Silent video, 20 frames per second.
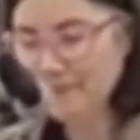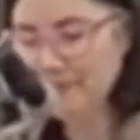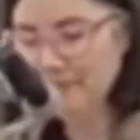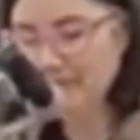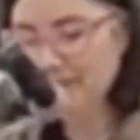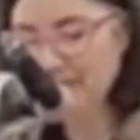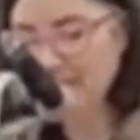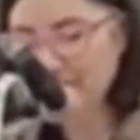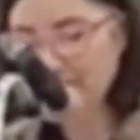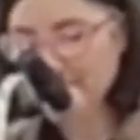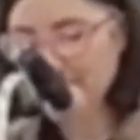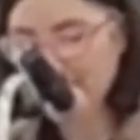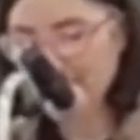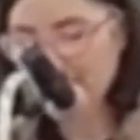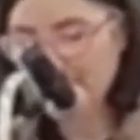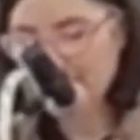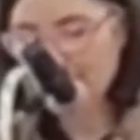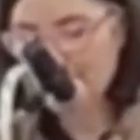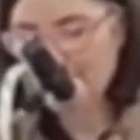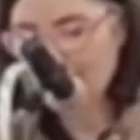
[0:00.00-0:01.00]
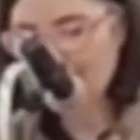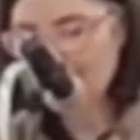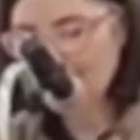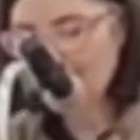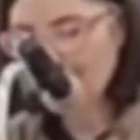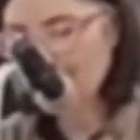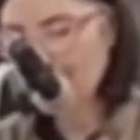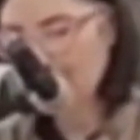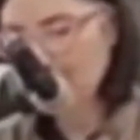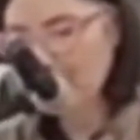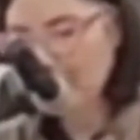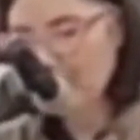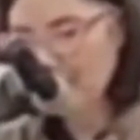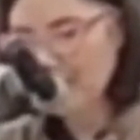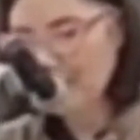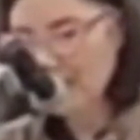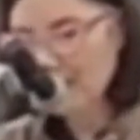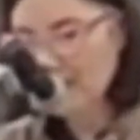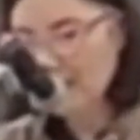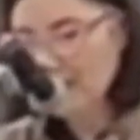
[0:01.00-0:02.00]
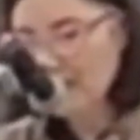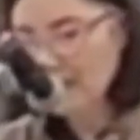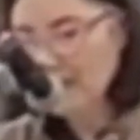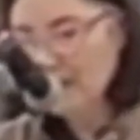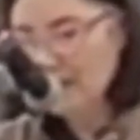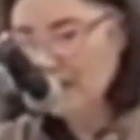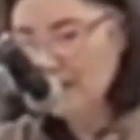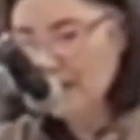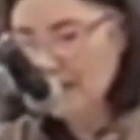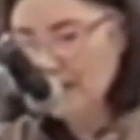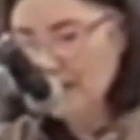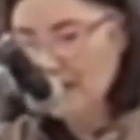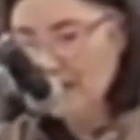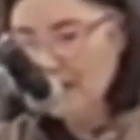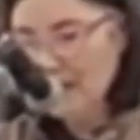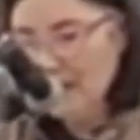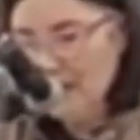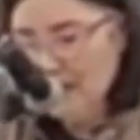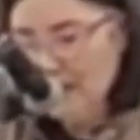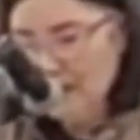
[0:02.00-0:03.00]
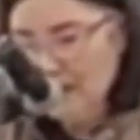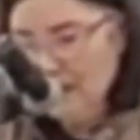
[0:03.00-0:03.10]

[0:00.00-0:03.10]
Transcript: Nobody speaks.